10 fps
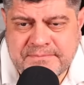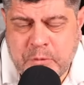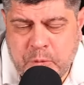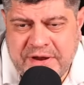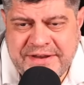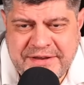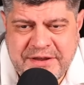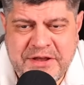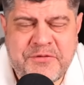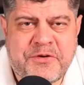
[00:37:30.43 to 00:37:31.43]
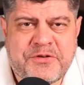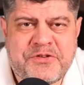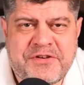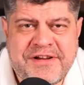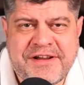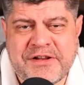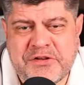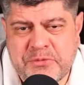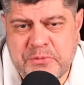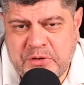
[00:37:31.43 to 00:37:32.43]
wedding anniversary,
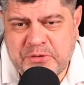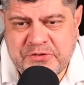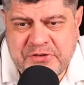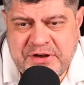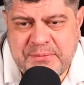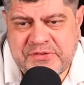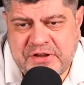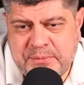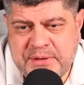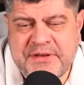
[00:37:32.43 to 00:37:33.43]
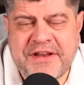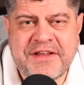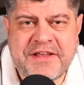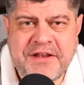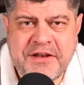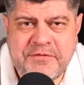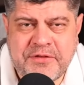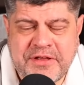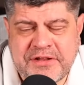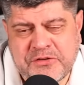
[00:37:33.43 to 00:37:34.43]
and tomorrow's stream is going to be dedicated for
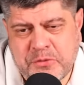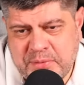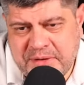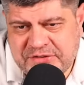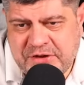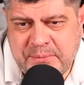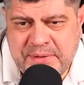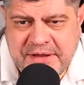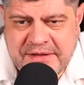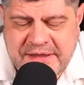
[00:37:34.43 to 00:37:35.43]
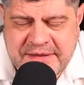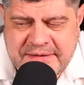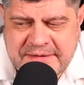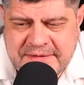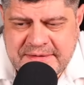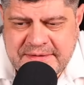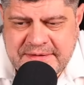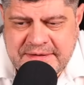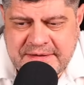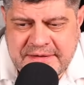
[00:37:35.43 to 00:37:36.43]
that, so please come back.
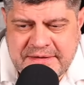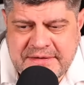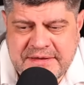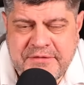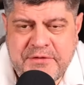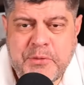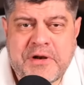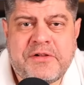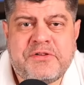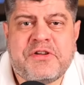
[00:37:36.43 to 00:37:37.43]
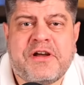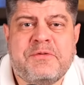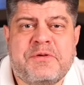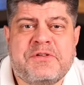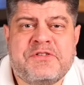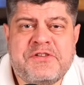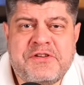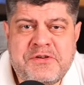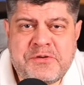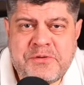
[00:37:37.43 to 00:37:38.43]
And everyone else, I will see
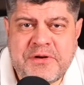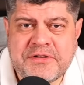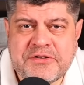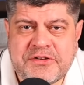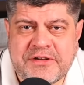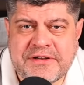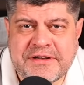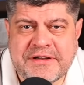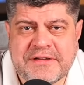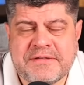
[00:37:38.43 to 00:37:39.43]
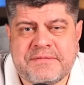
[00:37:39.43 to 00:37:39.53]
you on Sunday.